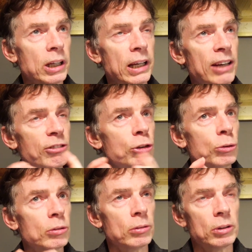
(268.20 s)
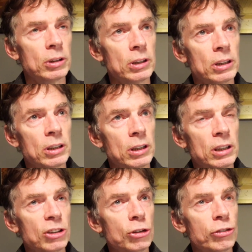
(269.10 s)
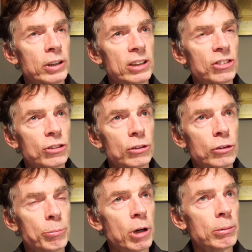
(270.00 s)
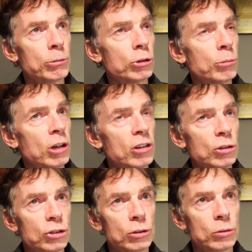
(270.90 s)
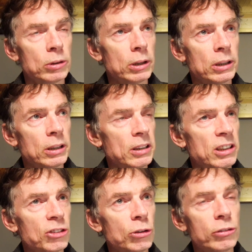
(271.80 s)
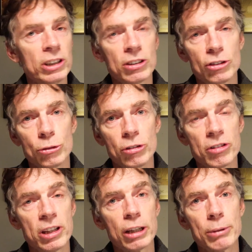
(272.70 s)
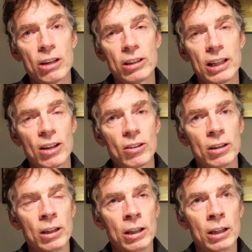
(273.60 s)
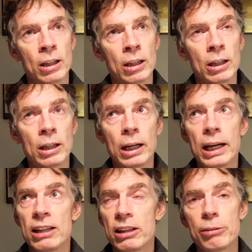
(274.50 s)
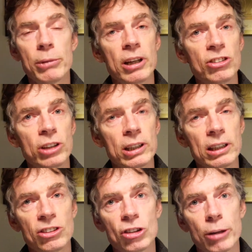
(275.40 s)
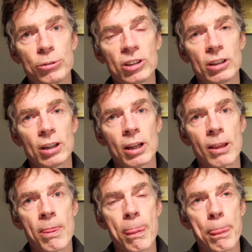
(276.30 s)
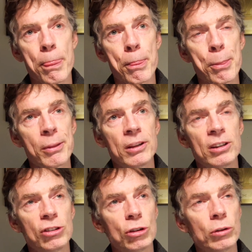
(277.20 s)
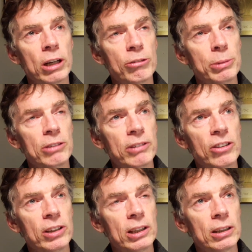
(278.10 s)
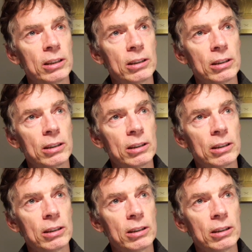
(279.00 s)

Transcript: I have to face the problems tomorrow, so there's no reason to think about it now. And then my shaking stopped. So I've been very